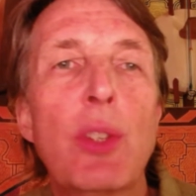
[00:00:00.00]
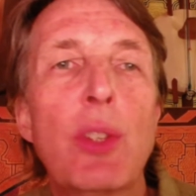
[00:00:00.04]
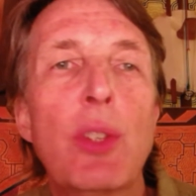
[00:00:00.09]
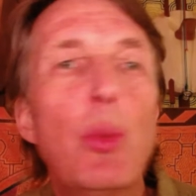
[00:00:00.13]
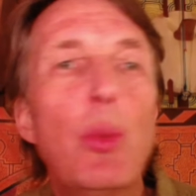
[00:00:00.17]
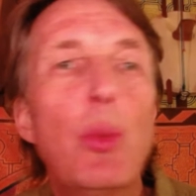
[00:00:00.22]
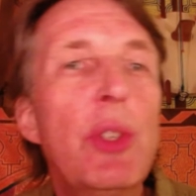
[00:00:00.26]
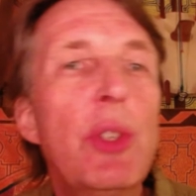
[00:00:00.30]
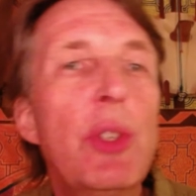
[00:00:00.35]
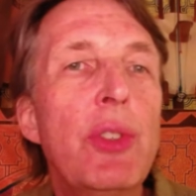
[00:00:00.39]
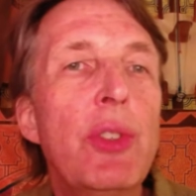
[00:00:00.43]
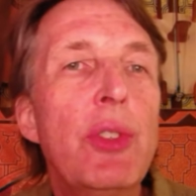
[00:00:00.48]

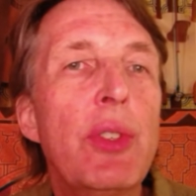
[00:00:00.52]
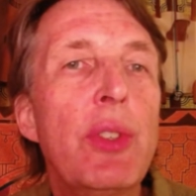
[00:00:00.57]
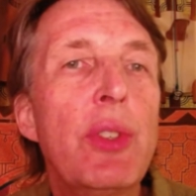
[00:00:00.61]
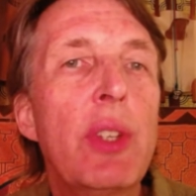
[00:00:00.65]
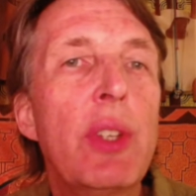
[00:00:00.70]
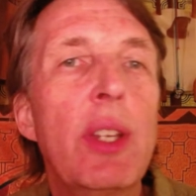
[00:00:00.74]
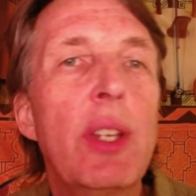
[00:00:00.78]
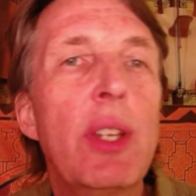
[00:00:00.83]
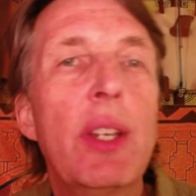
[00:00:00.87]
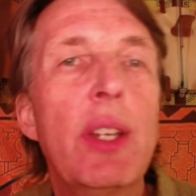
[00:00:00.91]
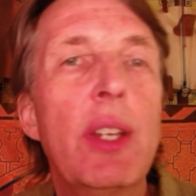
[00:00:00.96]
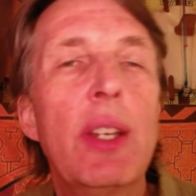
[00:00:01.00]
arisen
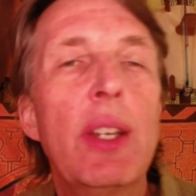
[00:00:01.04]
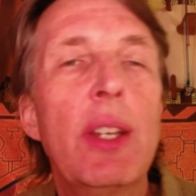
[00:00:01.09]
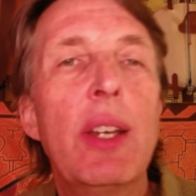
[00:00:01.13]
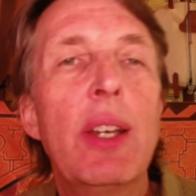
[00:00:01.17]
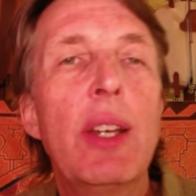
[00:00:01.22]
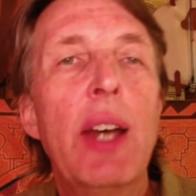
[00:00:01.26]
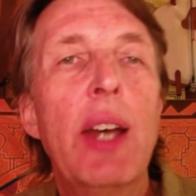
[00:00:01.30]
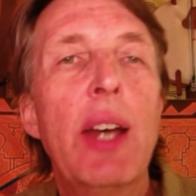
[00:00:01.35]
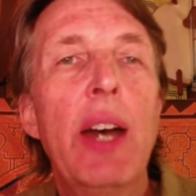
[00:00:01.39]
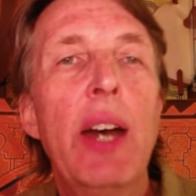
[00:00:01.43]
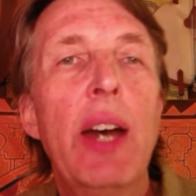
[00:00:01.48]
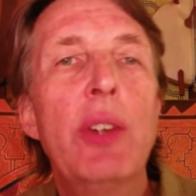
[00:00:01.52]

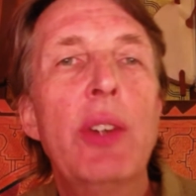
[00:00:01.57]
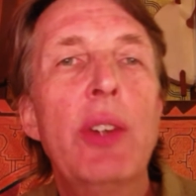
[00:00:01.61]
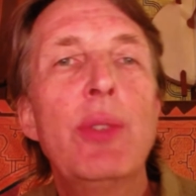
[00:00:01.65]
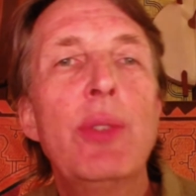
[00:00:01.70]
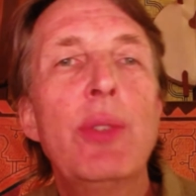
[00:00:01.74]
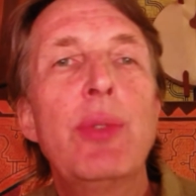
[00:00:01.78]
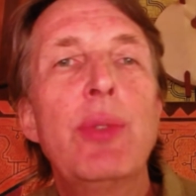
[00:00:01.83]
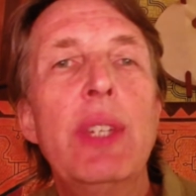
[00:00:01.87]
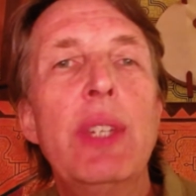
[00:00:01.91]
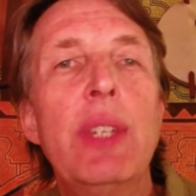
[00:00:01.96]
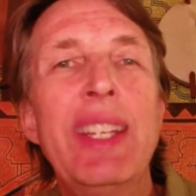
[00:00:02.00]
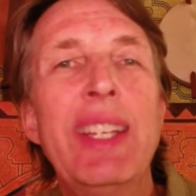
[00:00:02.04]
out of
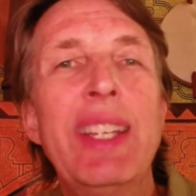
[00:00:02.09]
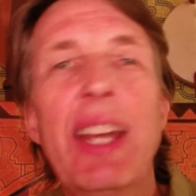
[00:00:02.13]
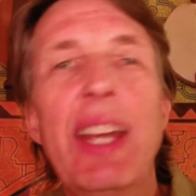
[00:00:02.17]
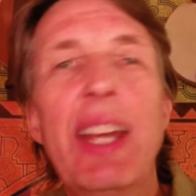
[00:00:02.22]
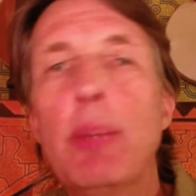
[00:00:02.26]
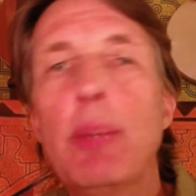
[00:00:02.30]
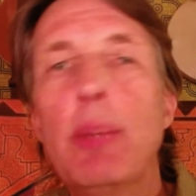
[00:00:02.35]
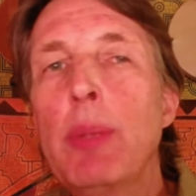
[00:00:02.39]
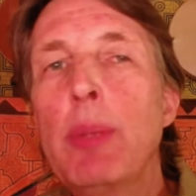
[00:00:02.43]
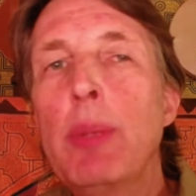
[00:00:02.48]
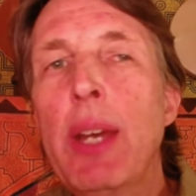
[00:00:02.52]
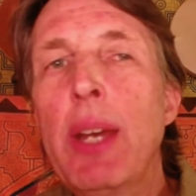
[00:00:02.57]

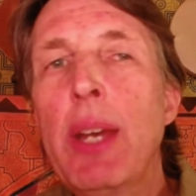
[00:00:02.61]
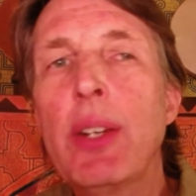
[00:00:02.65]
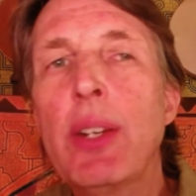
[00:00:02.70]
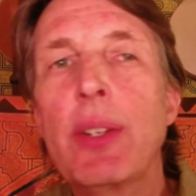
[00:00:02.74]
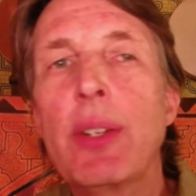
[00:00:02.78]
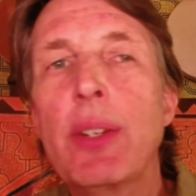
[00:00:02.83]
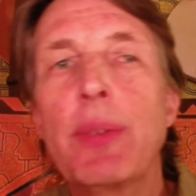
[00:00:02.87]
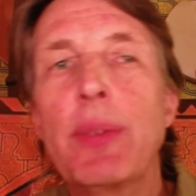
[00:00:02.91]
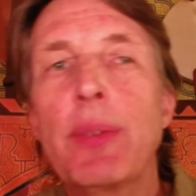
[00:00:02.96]
inanimate matter?